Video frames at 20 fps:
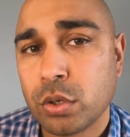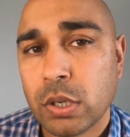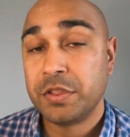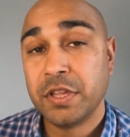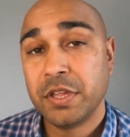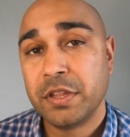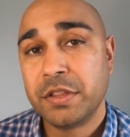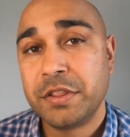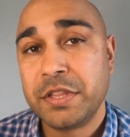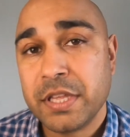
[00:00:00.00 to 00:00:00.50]

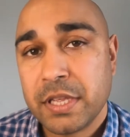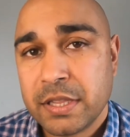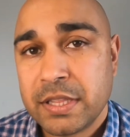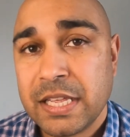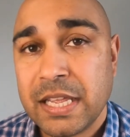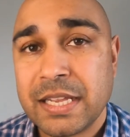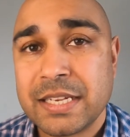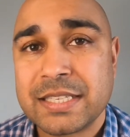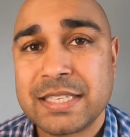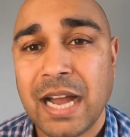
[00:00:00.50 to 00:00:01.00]

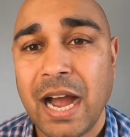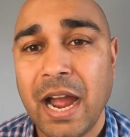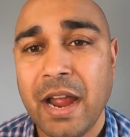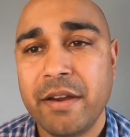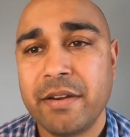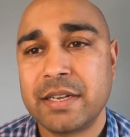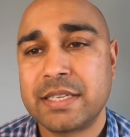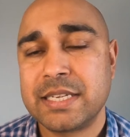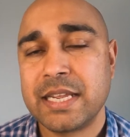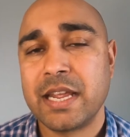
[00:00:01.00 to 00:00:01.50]
The
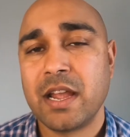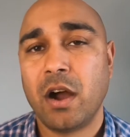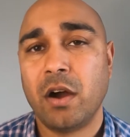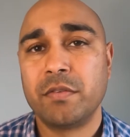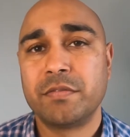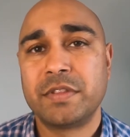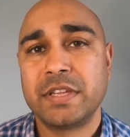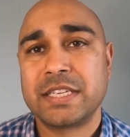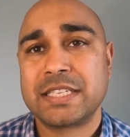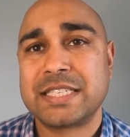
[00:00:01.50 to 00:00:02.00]
entirety
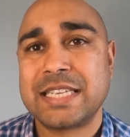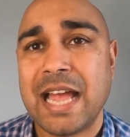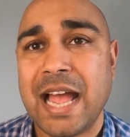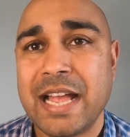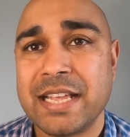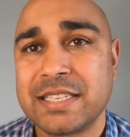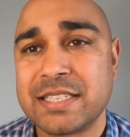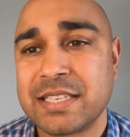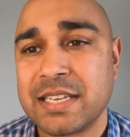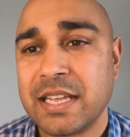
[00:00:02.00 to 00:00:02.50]
of this
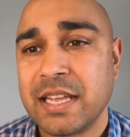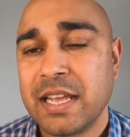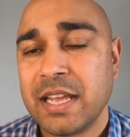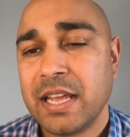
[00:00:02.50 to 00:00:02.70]
test